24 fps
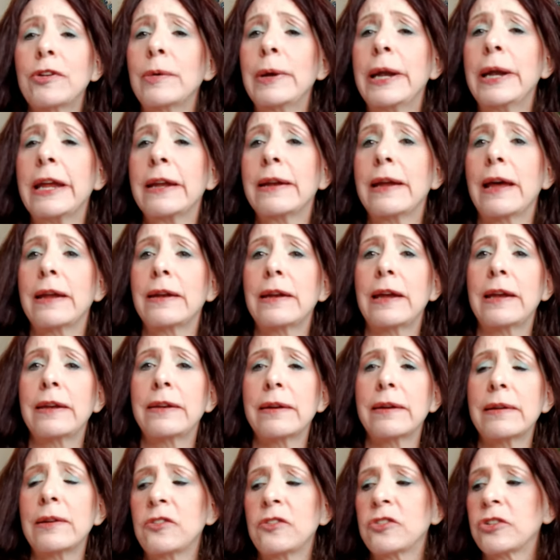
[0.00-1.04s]
doing an
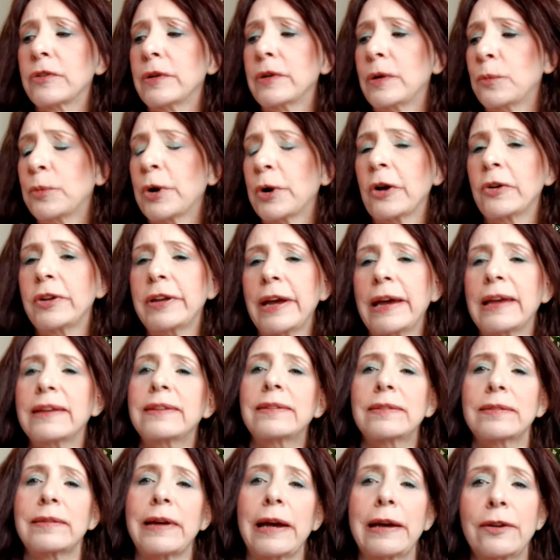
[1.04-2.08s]
unintentional wear
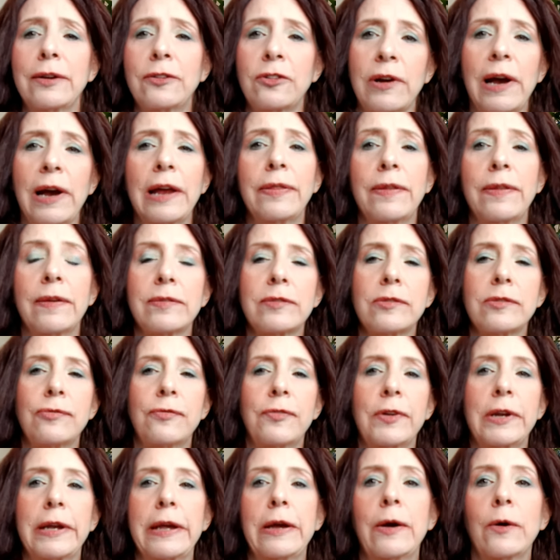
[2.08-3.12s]
test. I had tried this
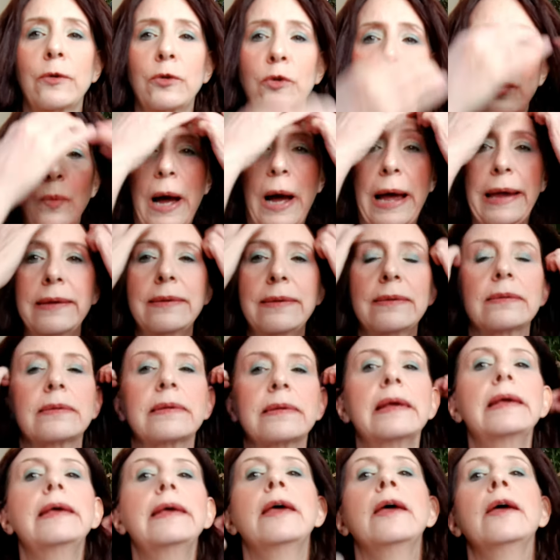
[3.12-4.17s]
video
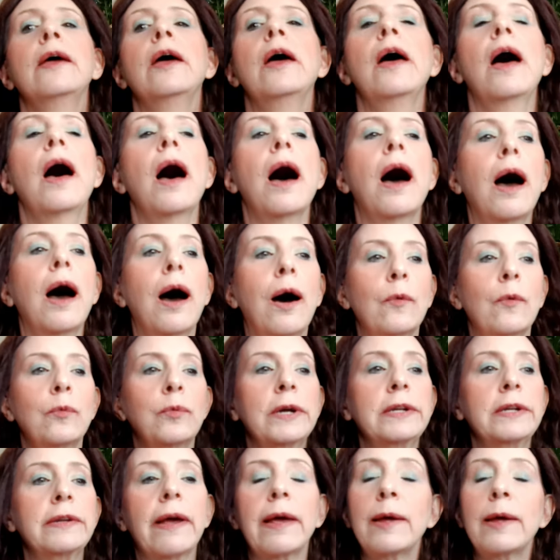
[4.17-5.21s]
twice. Uh,
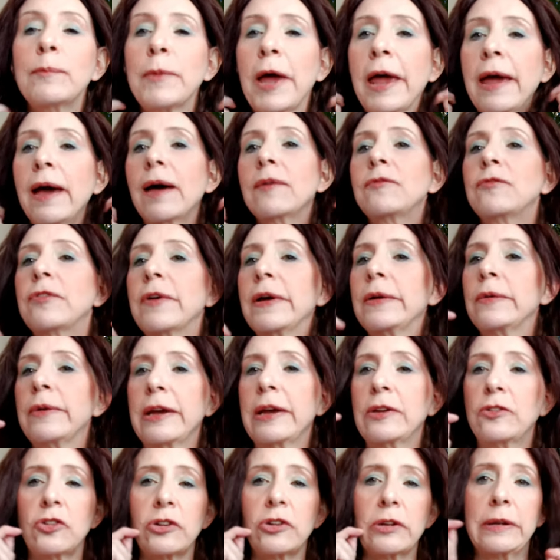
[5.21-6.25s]
one time I had
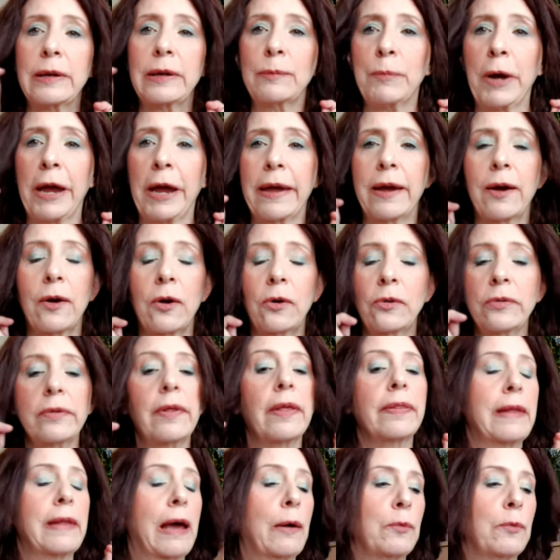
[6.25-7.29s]
foundation in my hair,
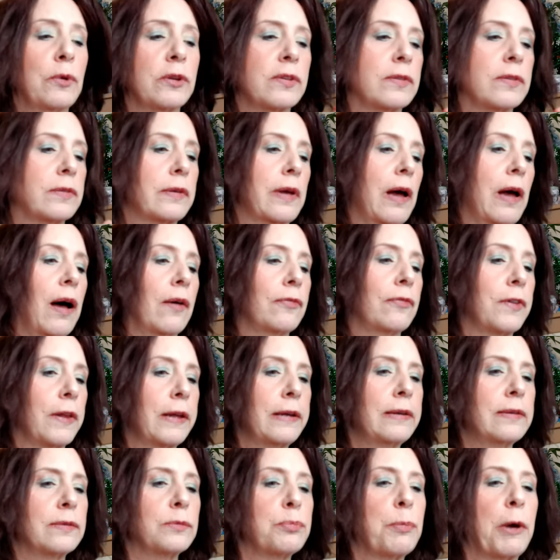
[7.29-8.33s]
and that was
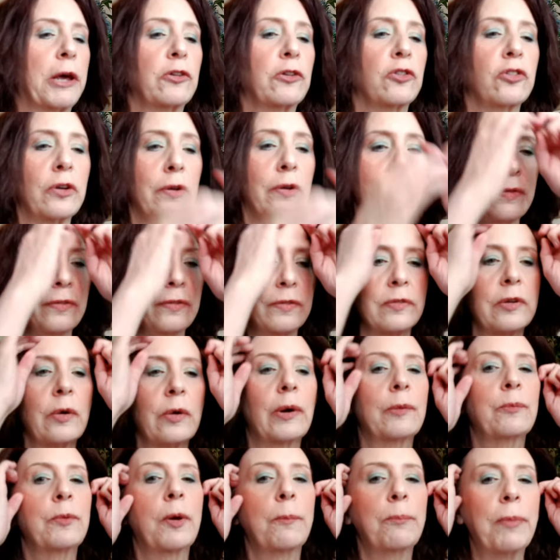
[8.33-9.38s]
awfully special. So
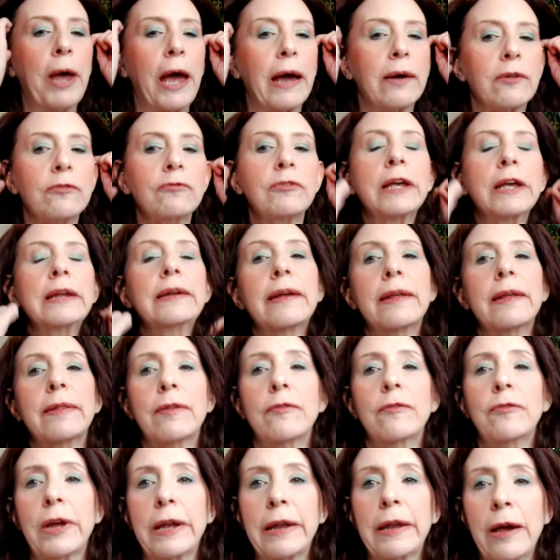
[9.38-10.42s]
I went back and redid
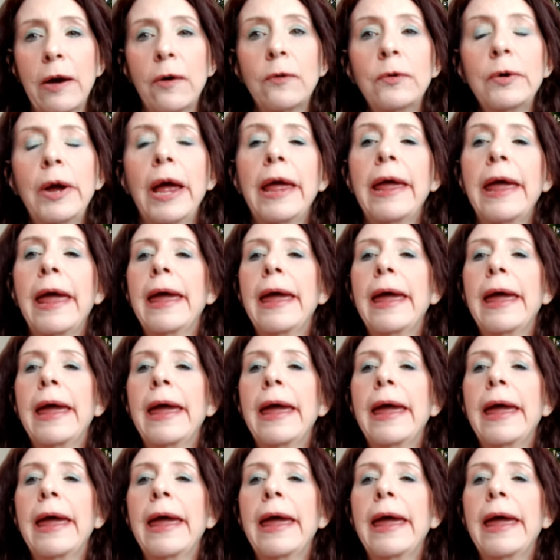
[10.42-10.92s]
the video,